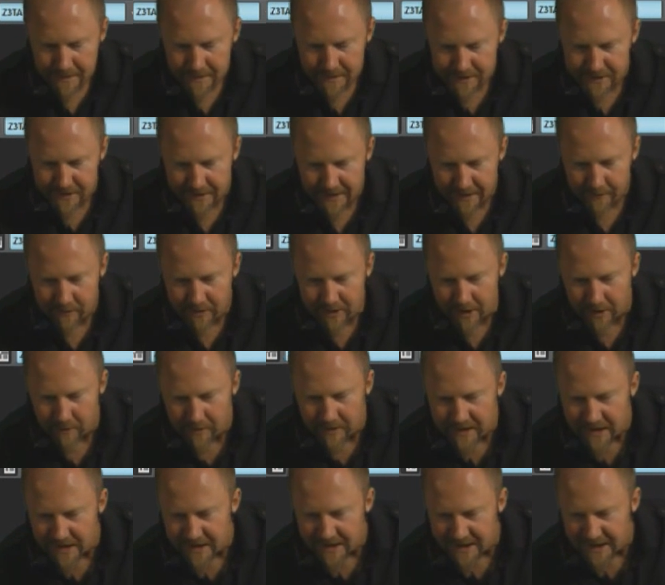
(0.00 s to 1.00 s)
So there we go,
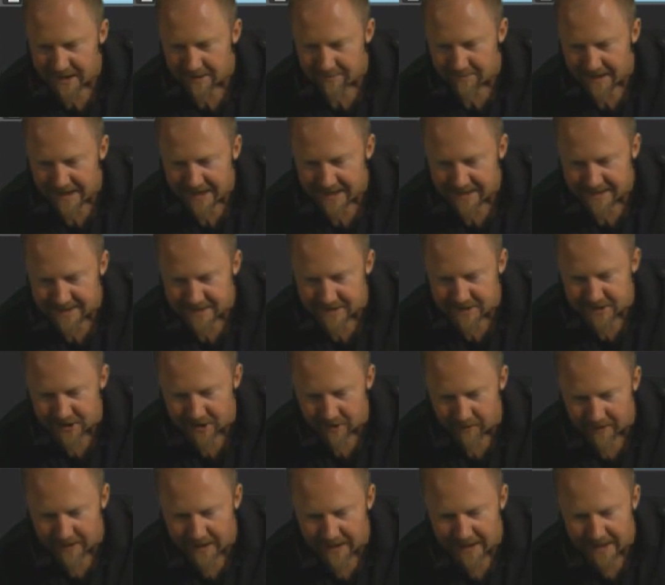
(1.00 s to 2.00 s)
we can keep adding
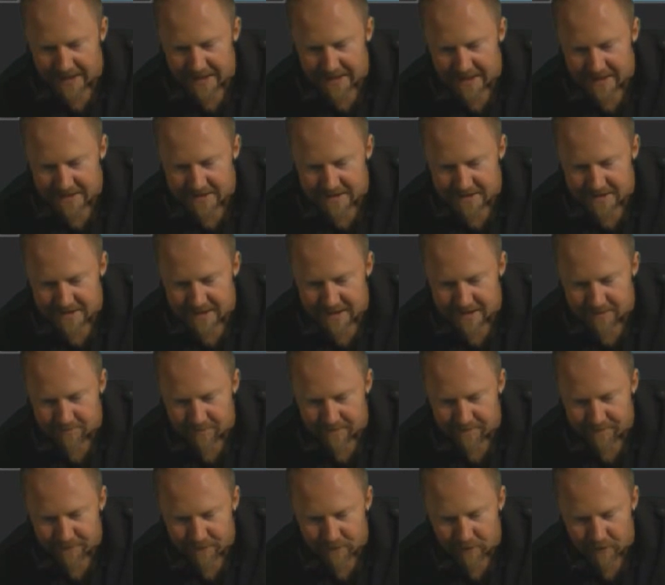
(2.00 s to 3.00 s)
to it, and as I said
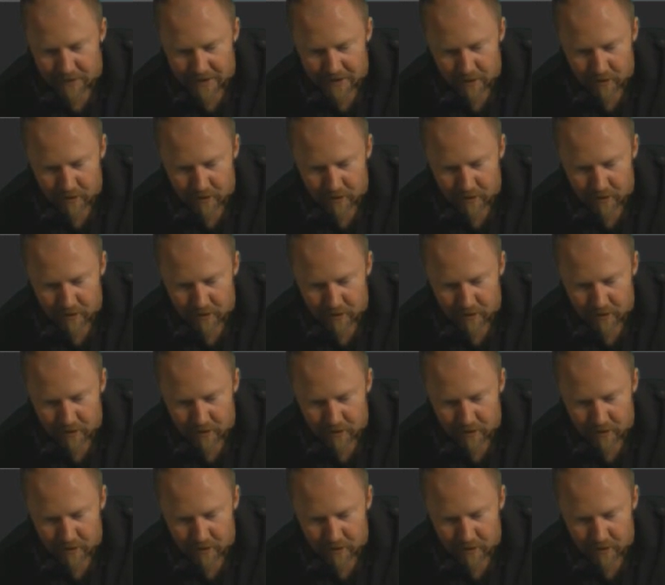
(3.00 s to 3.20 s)
before,